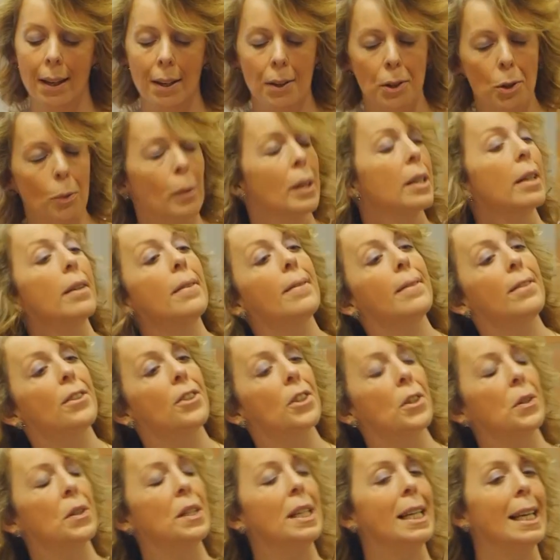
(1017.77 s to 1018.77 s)
So I don't
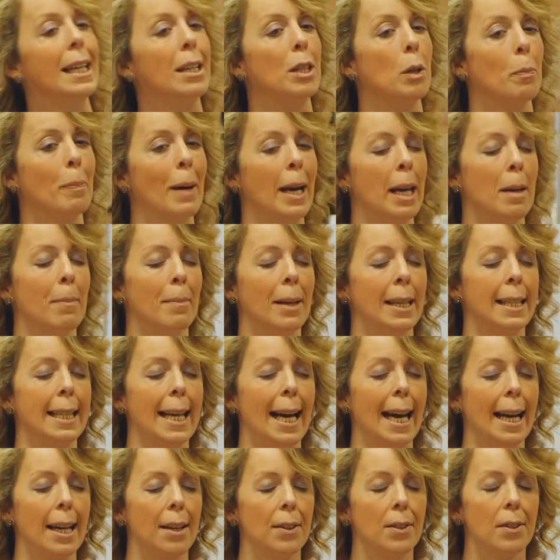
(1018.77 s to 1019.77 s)
just need to pay my
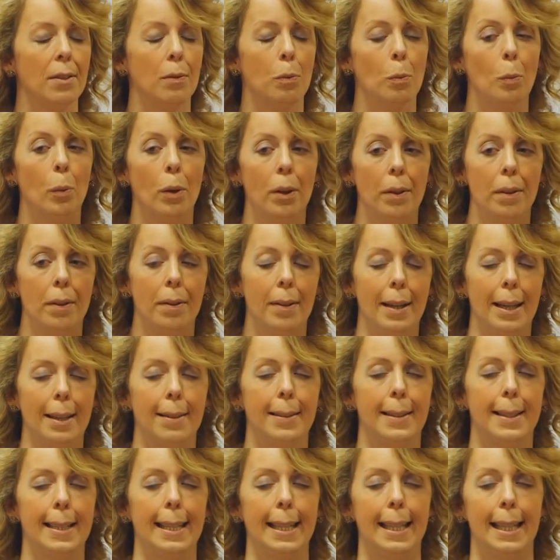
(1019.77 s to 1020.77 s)
tax of
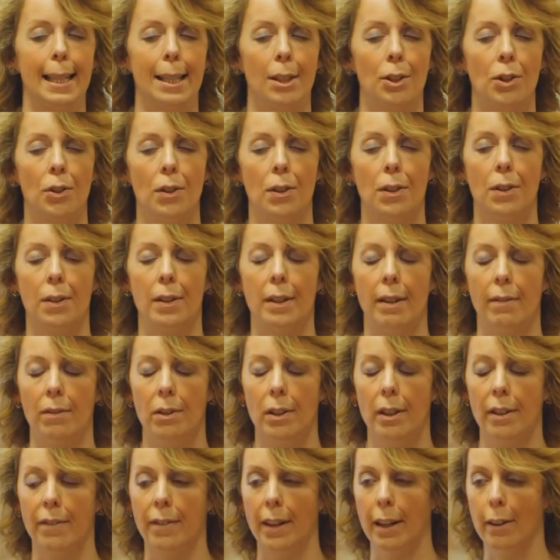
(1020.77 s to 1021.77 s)

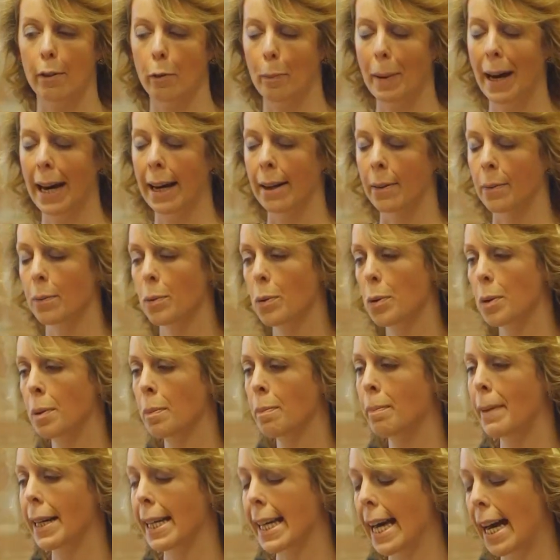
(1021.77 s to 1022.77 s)
£1,875,
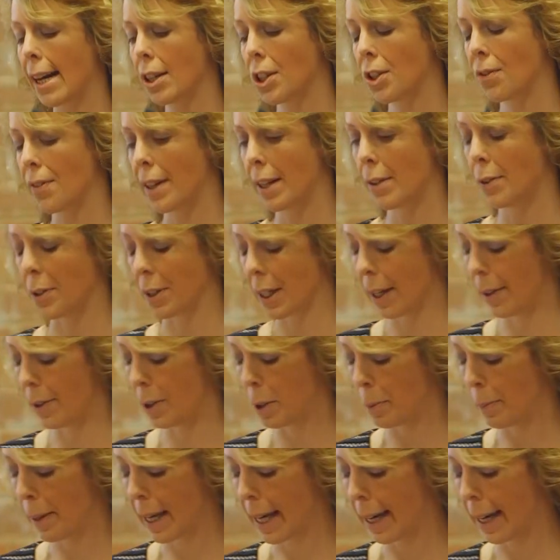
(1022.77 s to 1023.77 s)
my cash flow is going to be